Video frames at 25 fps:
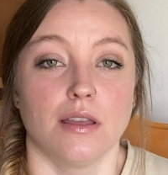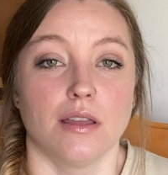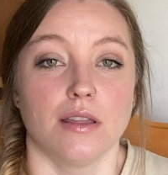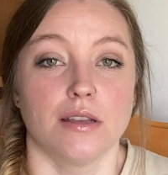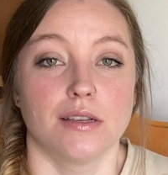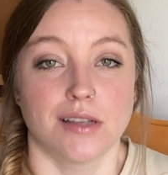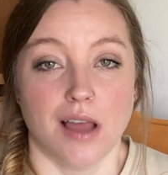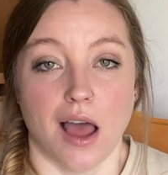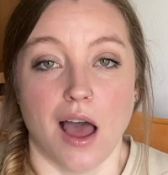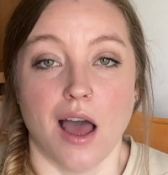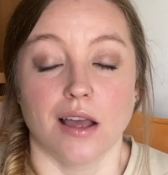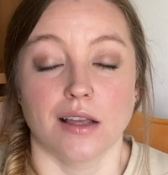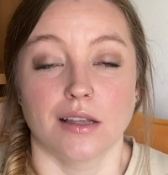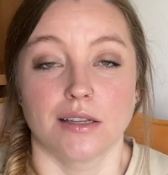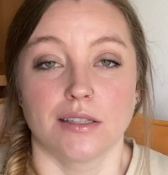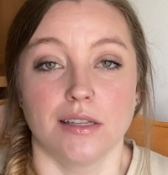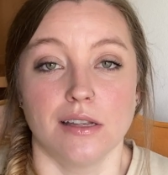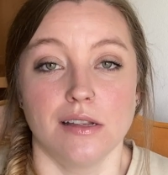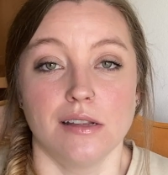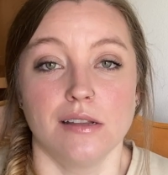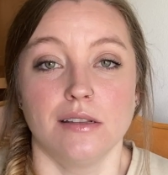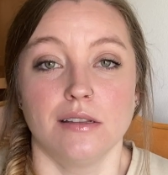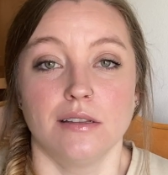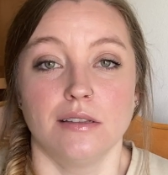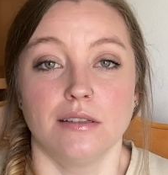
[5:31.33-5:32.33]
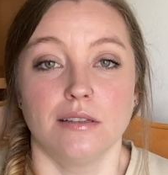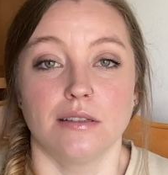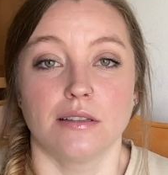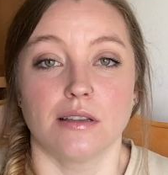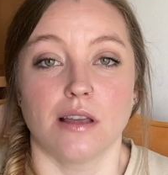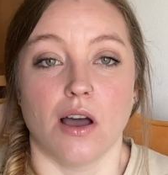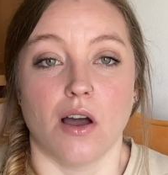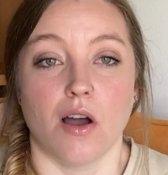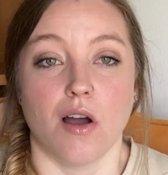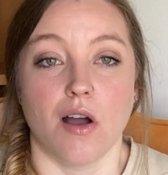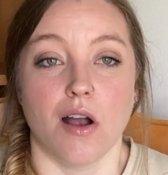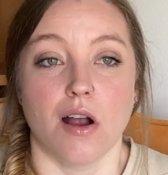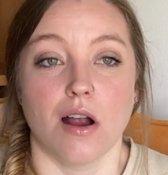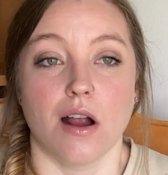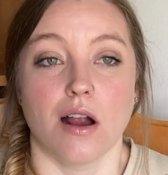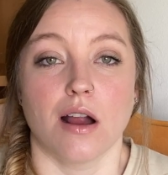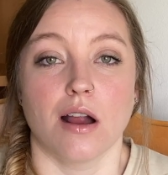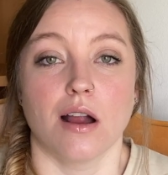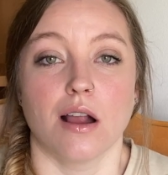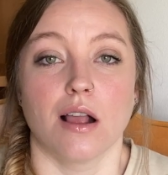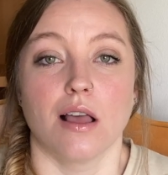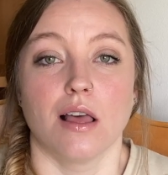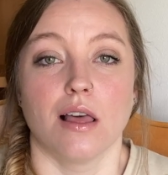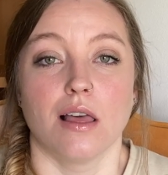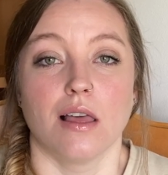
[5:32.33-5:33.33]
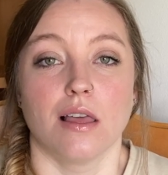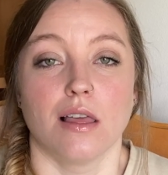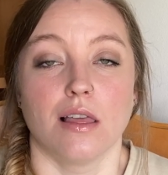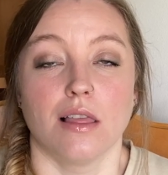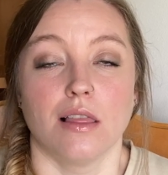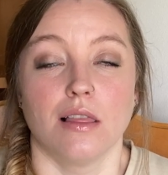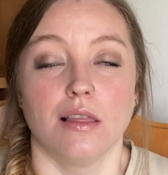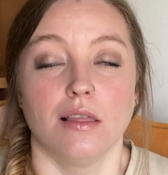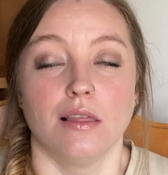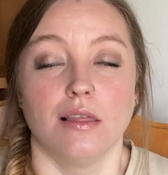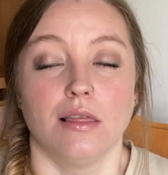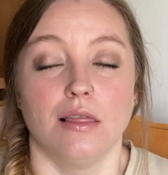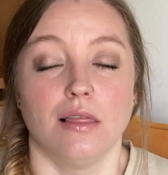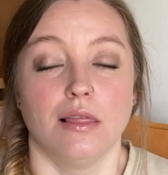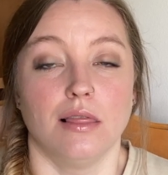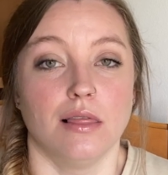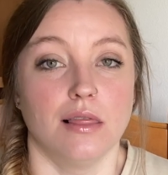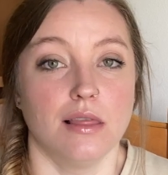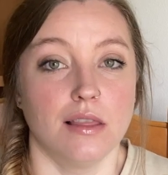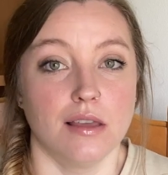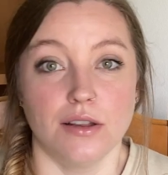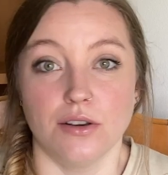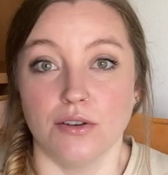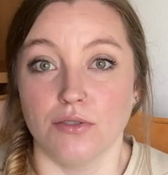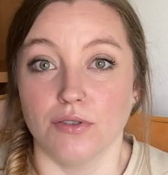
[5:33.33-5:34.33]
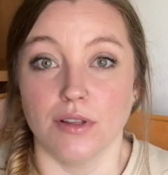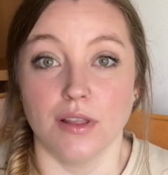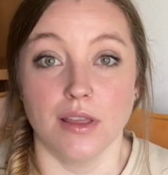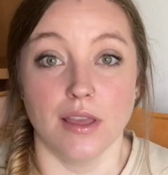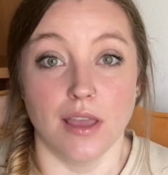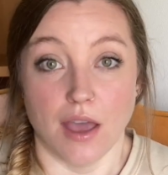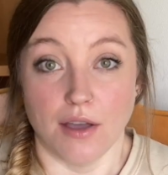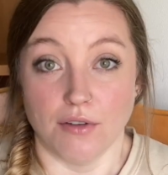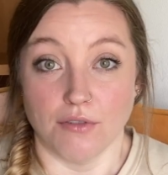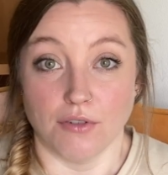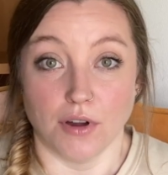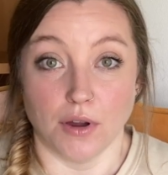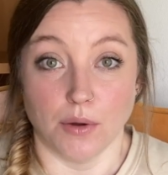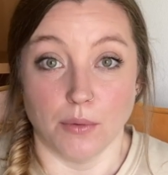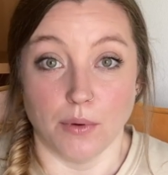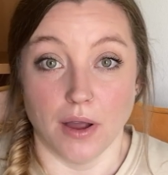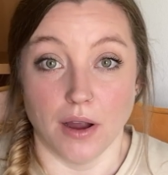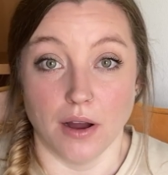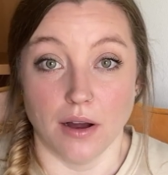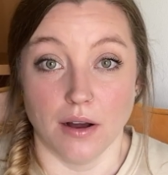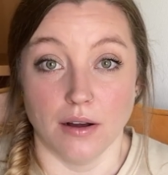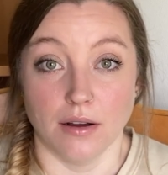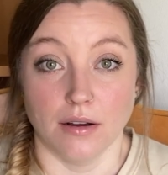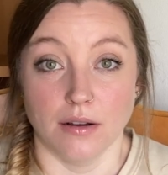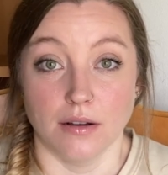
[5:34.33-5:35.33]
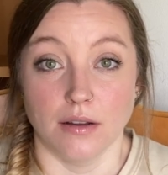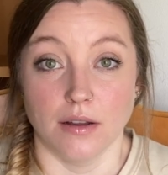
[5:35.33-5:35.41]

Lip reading: Toxins are literally everywhere.